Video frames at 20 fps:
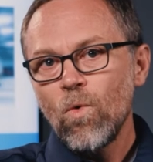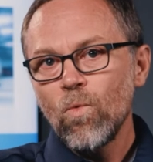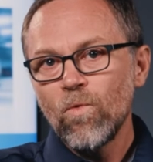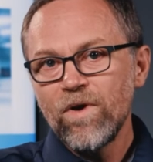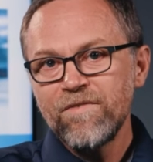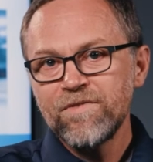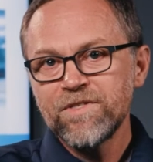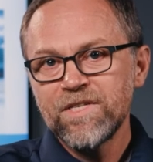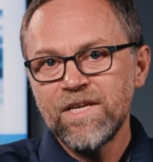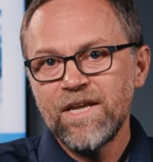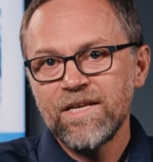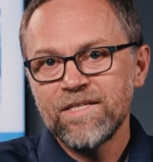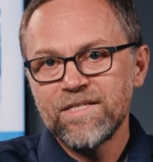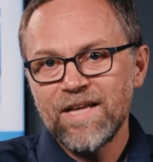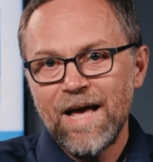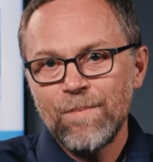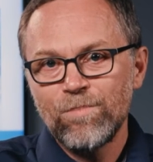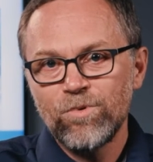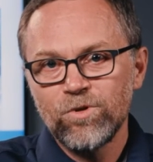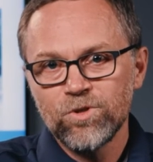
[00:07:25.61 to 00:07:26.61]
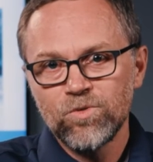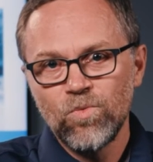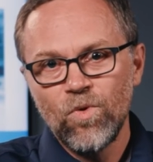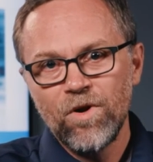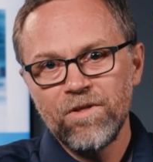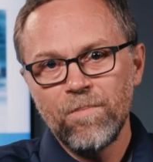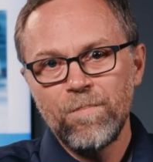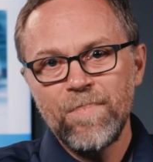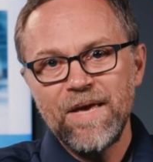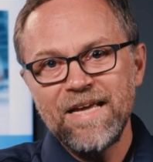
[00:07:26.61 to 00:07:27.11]
We've seen examples where
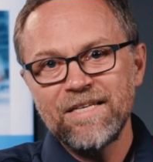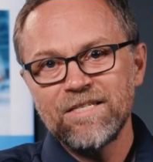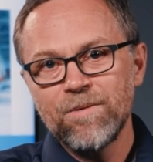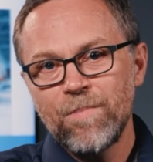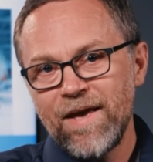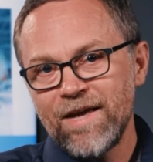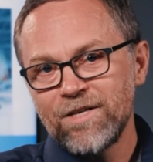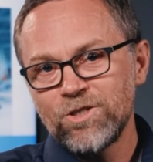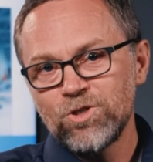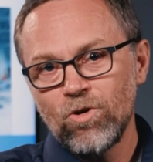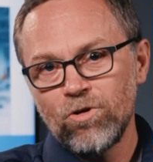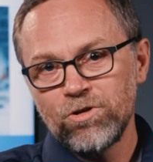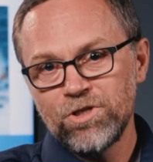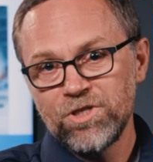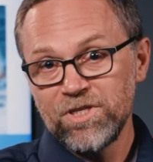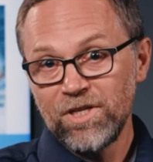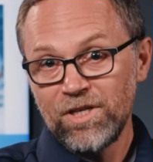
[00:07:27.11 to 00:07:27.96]
the peak demand charges